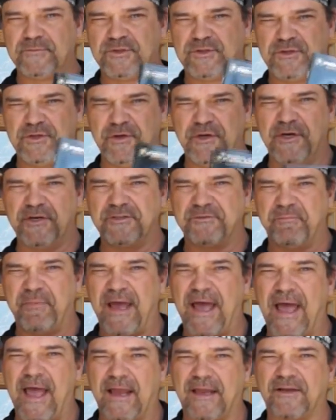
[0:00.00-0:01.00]
2 years
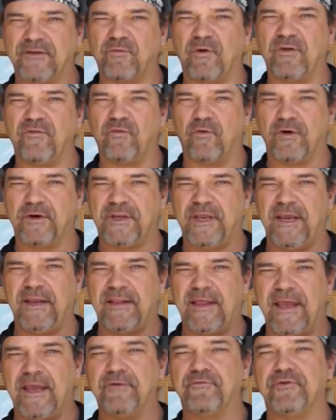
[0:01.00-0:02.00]
back,
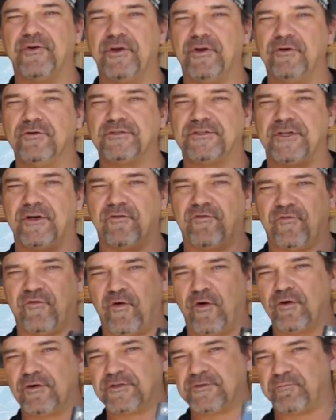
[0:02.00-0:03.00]
2014, they introduced their
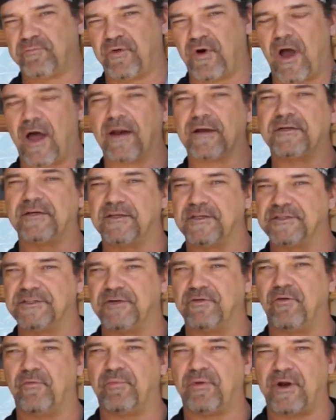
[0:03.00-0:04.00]
first product to the
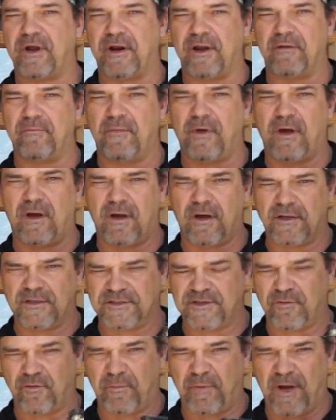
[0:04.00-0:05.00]
general
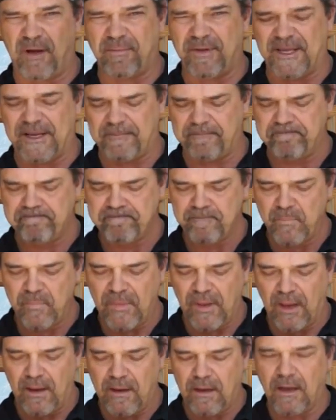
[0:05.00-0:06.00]
public
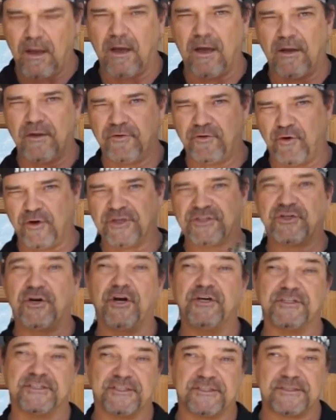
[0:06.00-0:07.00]
during
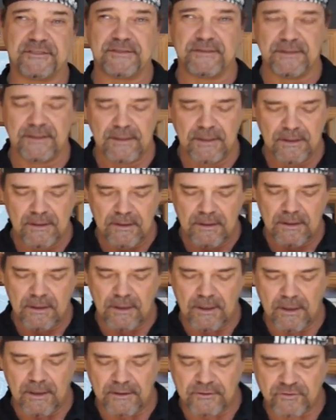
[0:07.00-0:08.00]
Sturgis
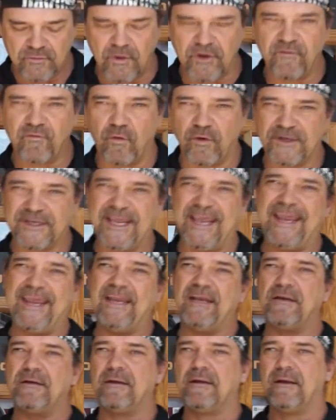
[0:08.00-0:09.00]
in
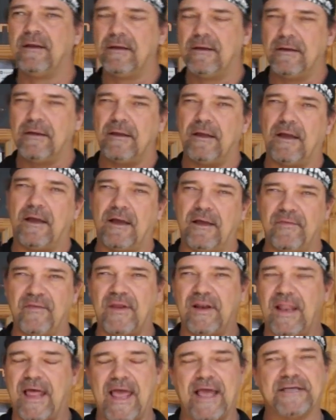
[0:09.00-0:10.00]
2014. And
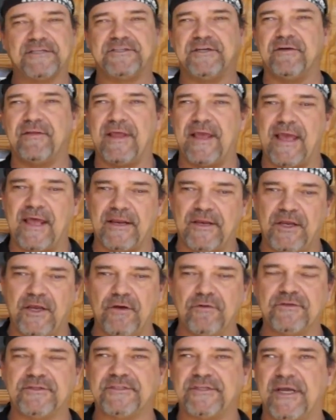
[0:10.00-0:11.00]
then last year they had
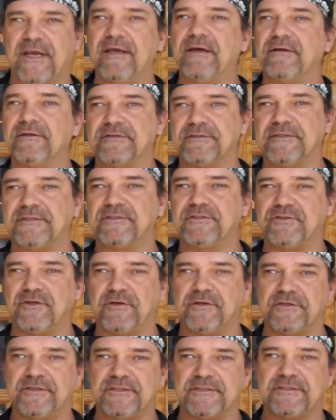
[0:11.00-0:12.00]
huge sales at
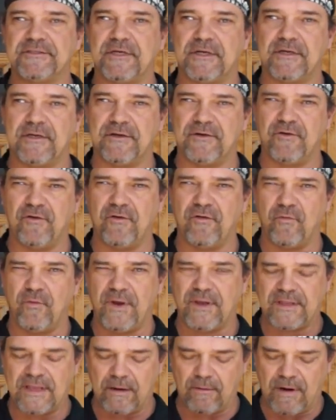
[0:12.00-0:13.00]
Sturgis during the
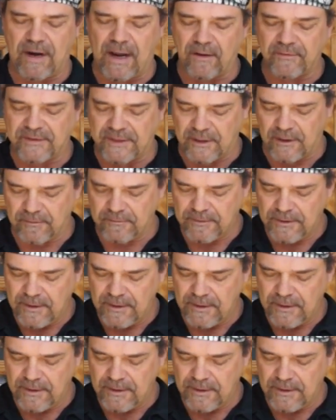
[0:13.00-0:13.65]
week they were out there.